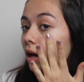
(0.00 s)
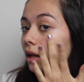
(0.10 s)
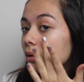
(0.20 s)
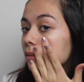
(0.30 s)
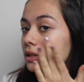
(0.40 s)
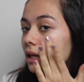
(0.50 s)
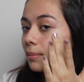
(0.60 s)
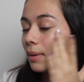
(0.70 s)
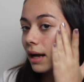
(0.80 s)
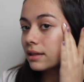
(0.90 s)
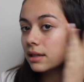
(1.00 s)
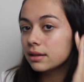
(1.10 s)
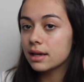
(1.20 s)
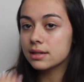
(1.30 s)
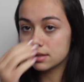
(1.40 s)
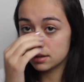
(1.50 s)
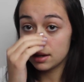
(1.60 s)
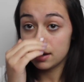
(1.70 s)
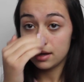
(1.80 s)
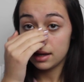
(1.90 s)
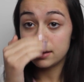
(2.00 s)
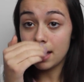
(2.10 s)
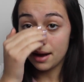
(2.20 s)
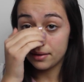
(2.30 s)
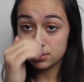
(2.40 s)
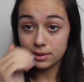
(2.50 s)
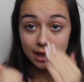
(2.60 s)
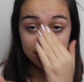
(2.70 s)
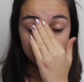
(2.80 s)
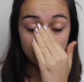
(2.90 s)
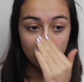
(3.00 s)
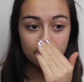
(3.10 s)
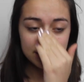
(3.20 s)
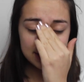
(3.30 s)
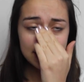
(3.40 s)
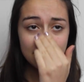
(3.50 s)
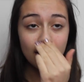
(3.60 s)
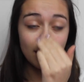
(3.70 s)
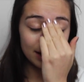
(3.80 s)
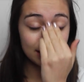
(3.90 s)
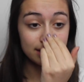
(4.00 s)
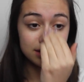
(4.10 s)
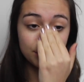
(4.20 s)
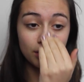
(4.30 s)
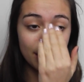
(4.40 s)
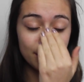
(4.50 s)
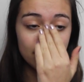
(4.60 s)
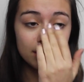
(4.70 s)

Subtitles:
Anyway, I'm just like patting this in the areas where that's going to go. This is like a highlighter primer.